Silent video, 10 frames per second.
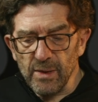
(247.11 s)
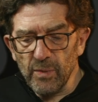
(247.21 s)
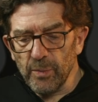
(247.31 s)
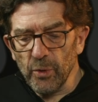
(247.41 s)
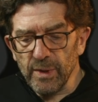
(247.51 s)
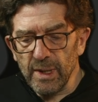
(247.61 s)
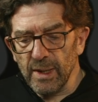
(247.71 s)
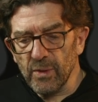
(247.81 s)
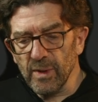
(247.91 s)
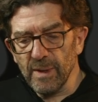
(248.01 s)
and we put it
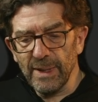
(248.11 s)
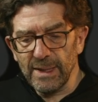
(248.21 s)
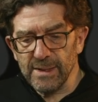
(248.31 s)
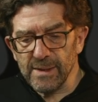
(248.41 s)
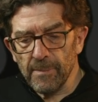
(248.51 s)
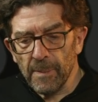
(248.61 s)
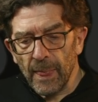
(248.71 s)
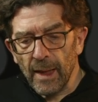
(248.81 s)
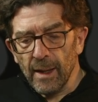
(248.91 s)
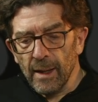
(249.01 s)
into the bands.
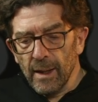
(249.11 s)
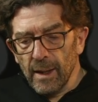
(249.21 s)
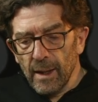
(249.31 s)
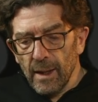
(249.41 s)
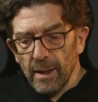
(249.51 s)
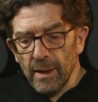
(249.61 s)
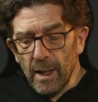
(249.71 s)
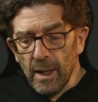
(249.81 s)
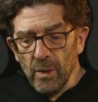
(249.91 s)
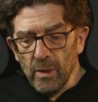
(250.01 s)

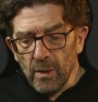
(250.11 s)
Now,